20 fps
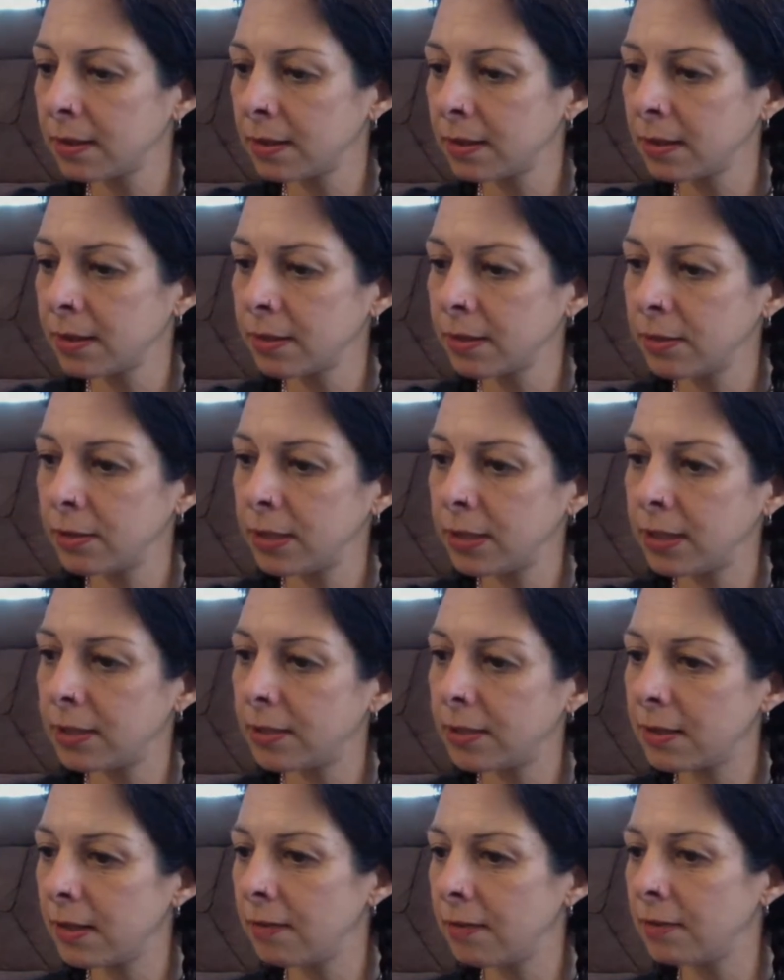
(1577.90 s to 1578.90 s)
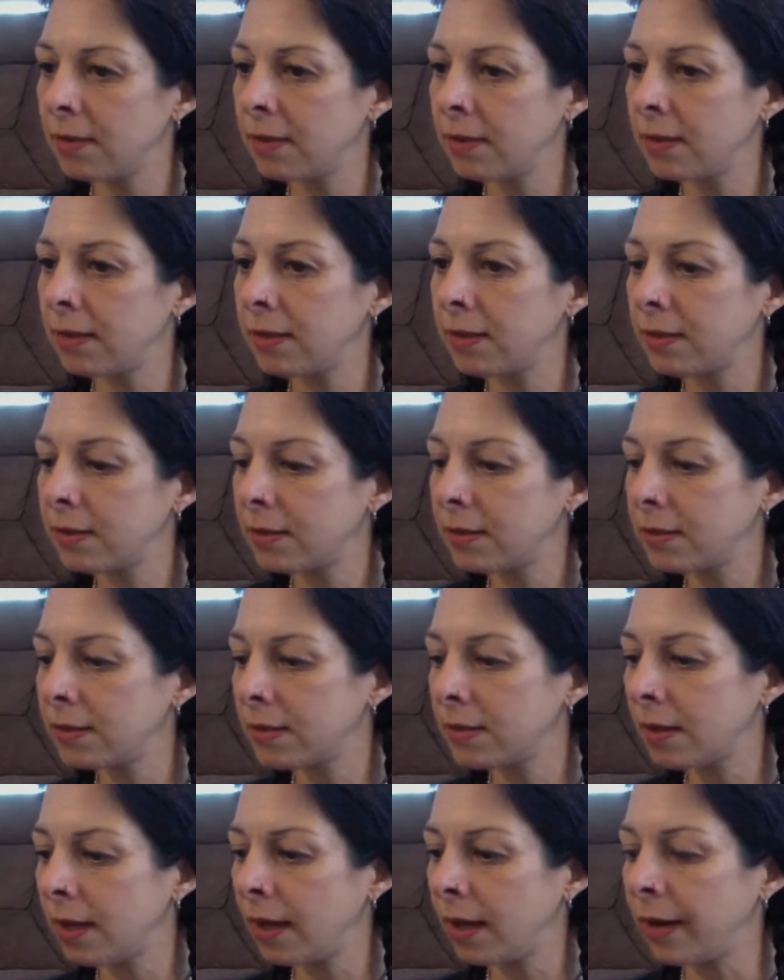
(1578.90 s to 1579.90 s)
3 sevens.
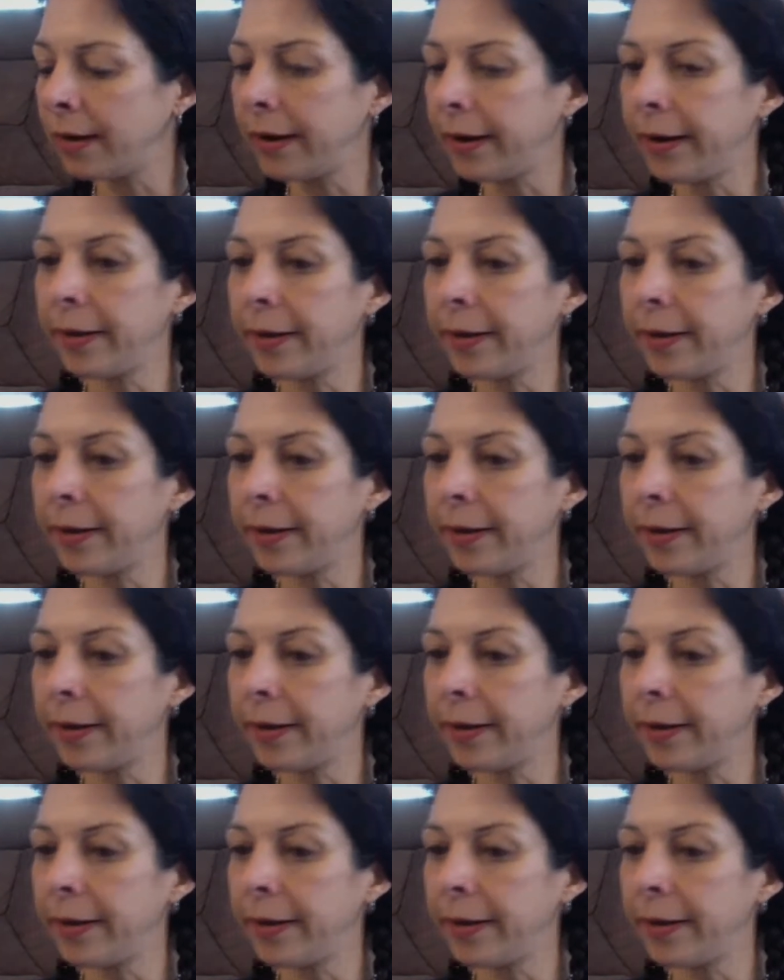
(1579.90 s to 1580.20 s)
I don't know.